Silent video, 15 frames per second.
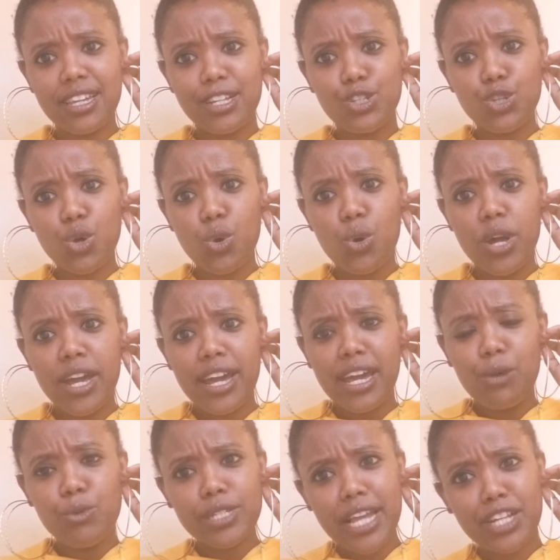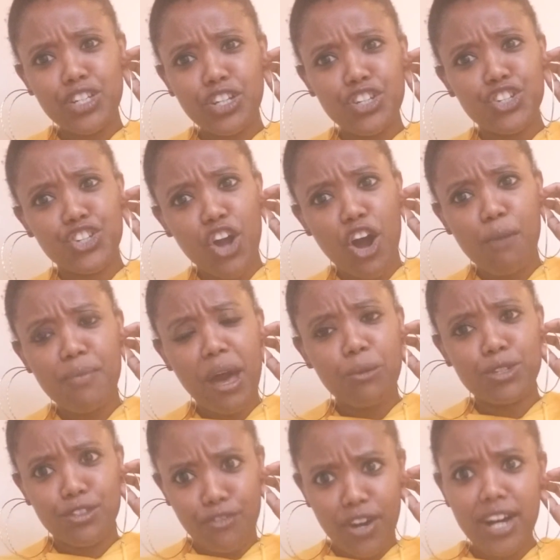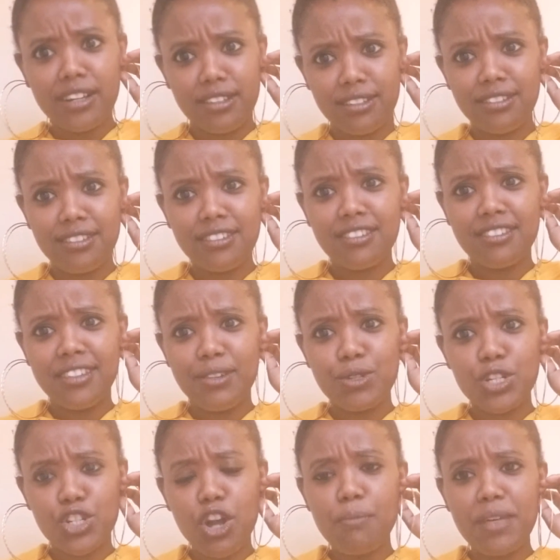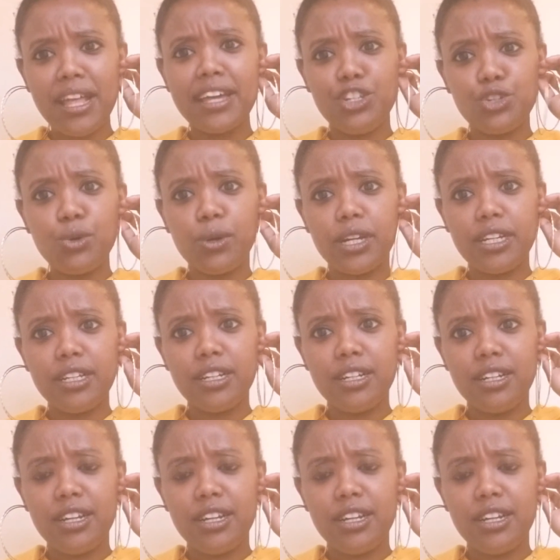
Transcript: And so it was actually a job that was fun. It was a job that I enjoyed.